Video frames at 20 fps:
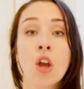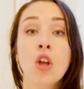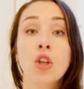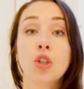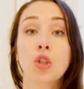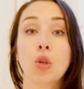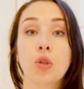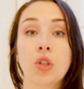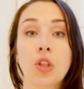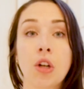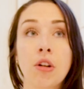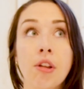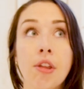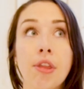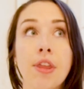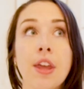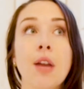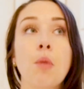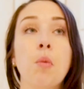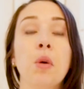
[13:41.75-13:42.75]
So start to
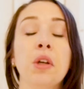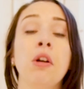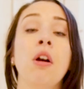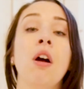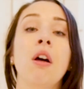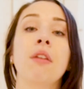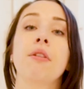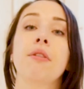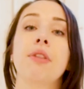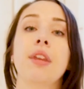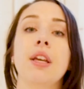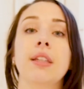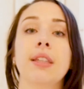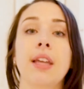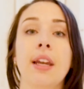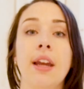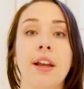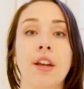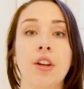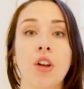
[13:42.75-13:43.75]
think, what are other things
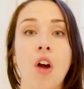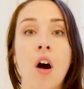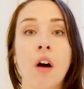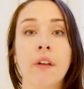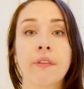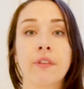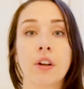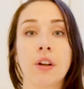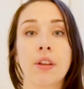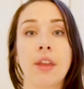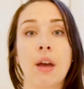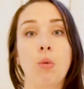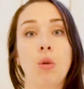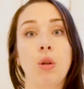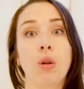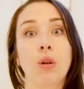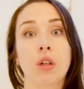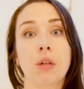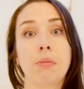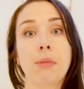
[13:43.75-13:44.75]
that I can offer that
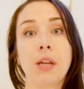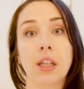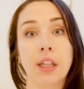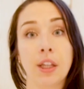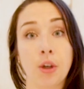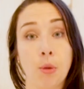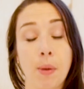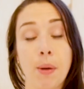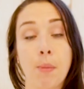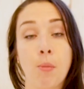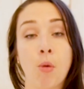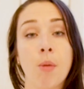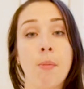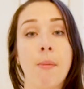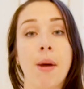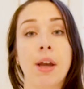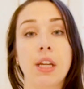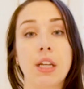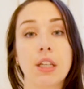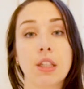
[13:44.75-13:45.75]
will earn me a little bit more
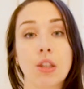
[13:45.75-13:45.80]
money?